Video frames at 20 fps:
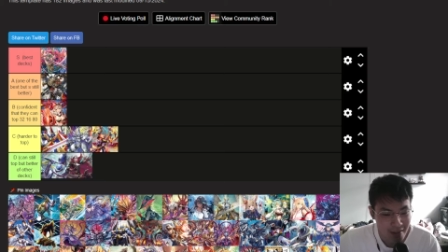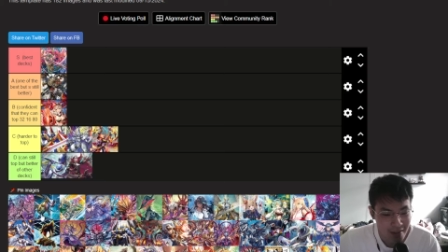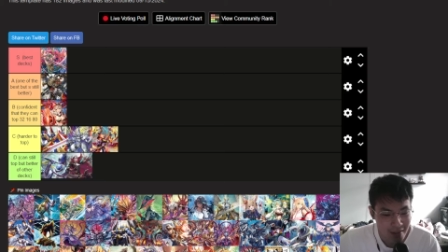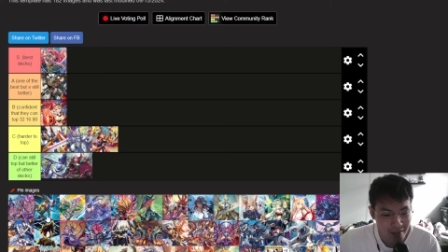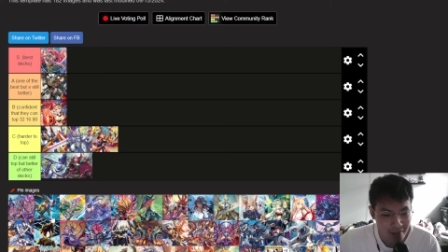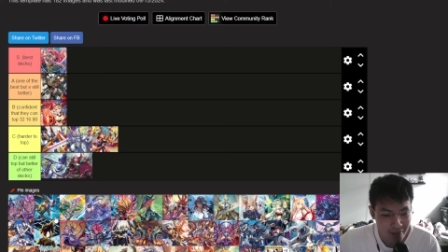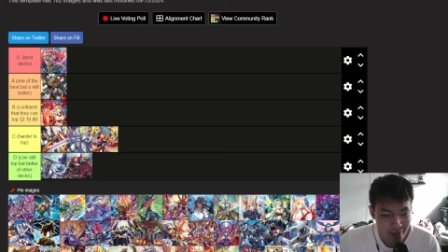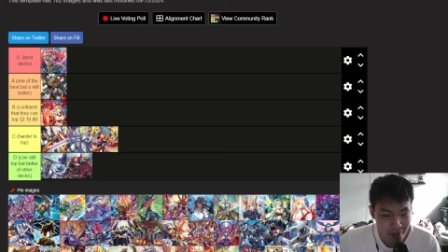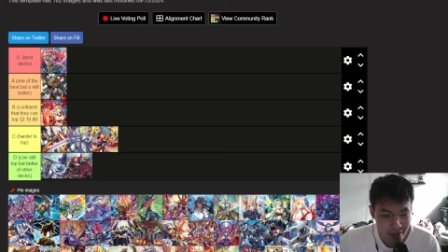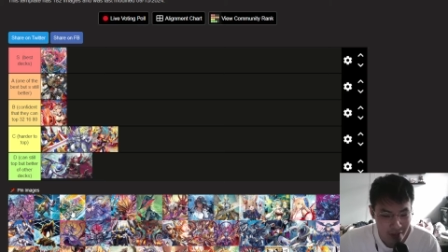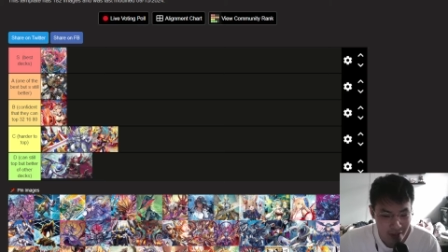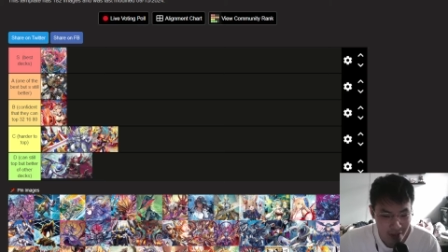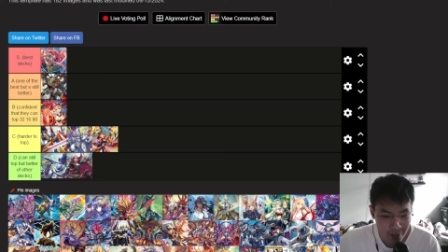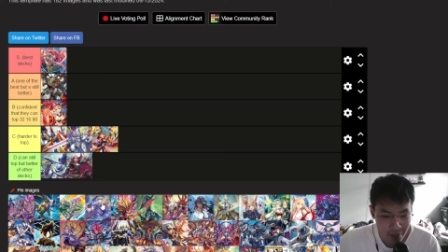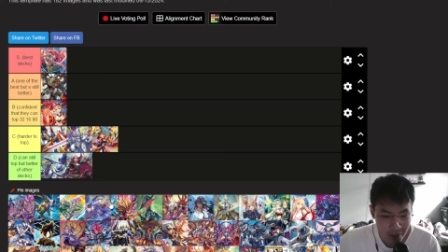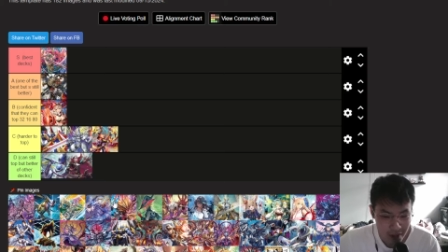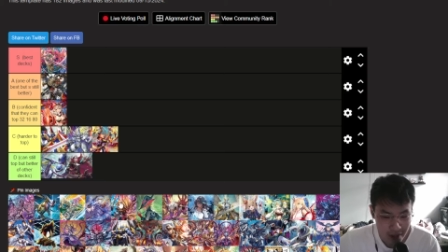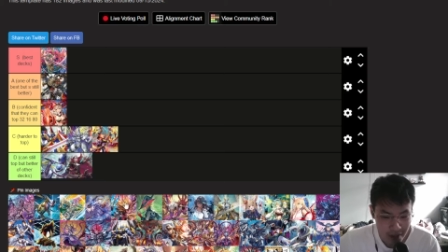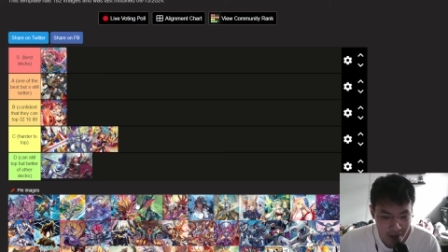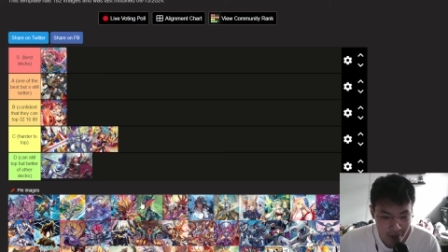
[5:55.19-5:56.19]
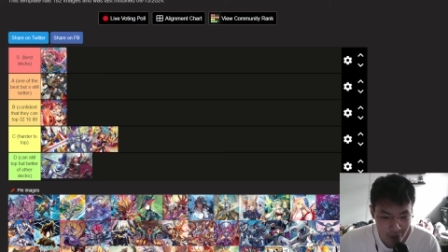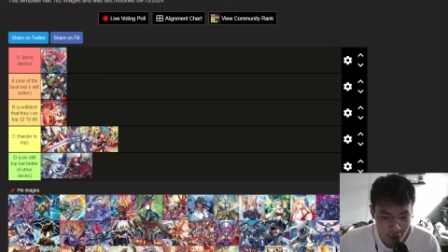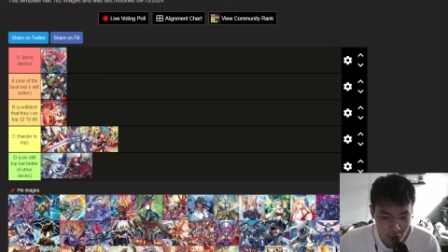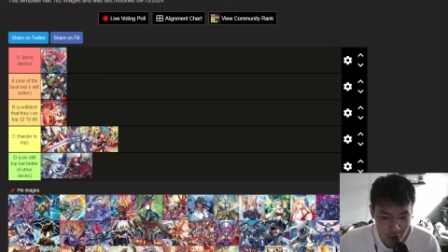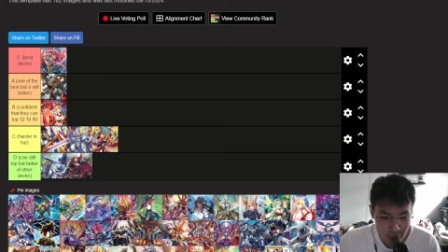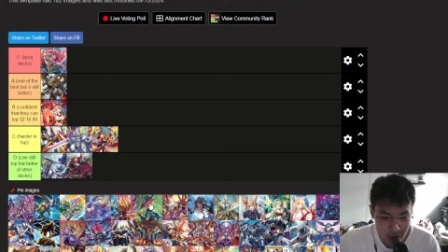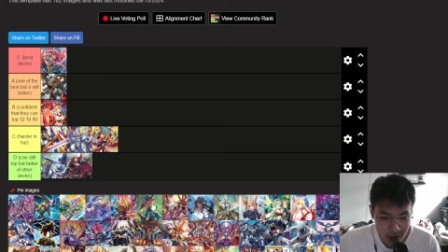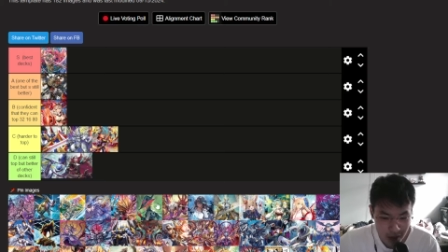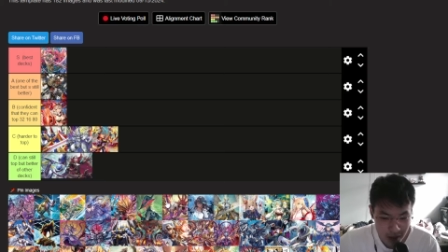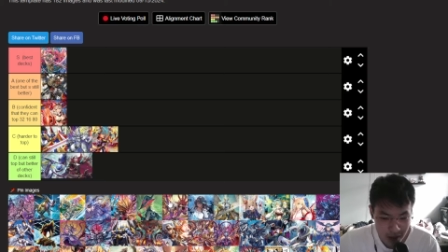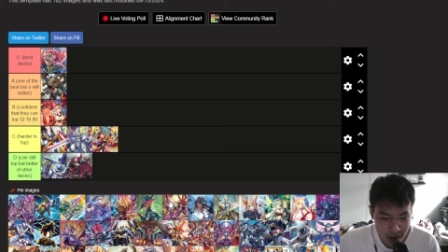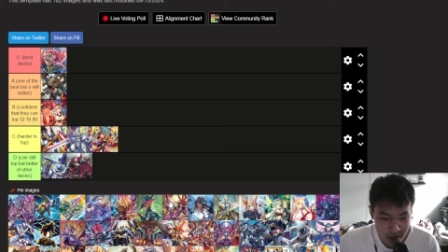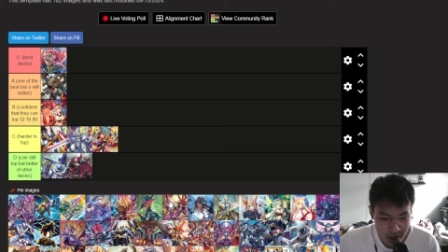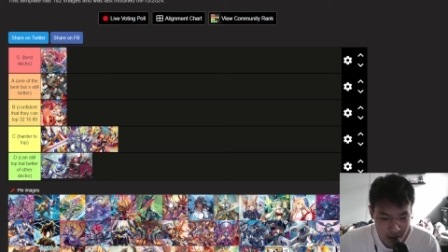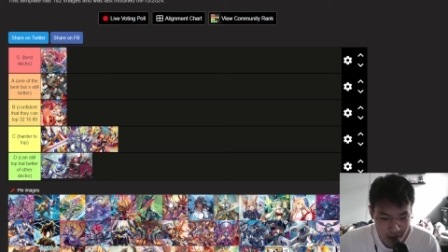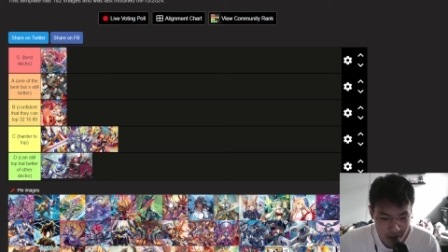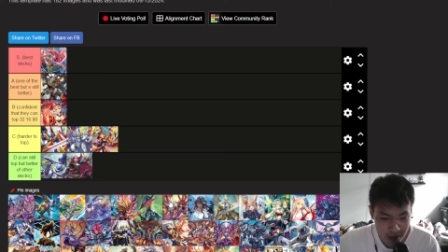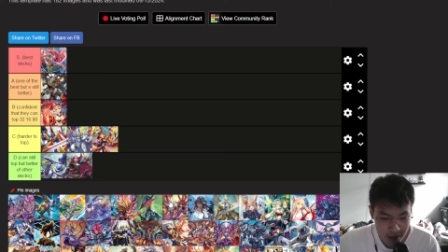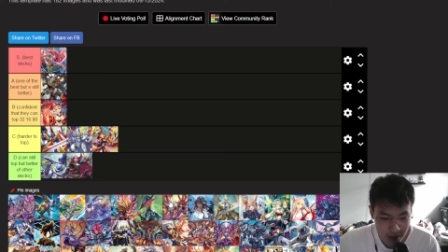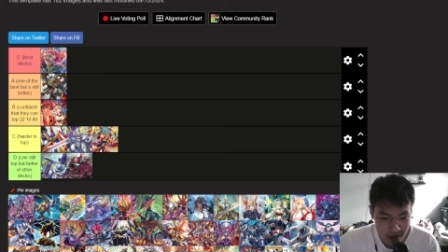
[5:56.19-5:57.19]
if you're gonna bring them to B C
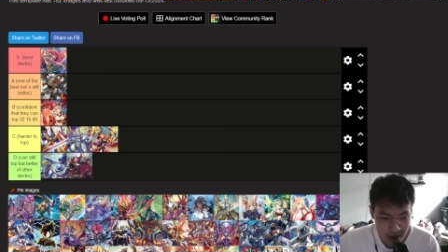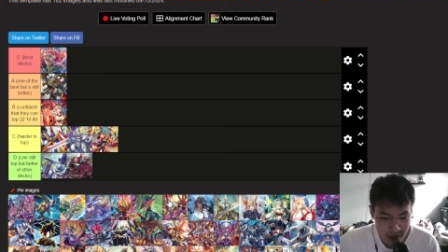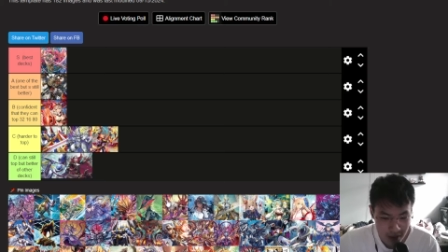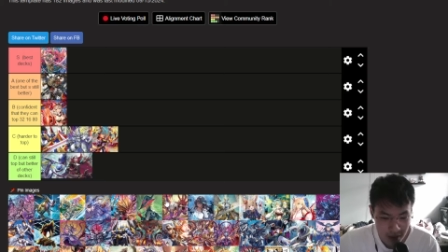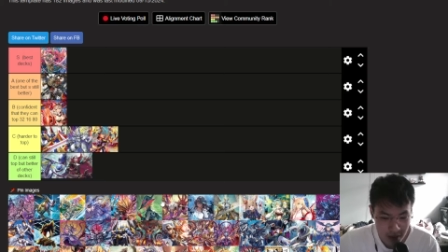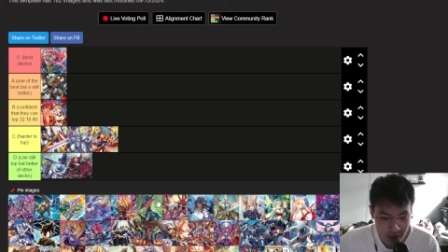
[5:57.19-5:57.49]
S.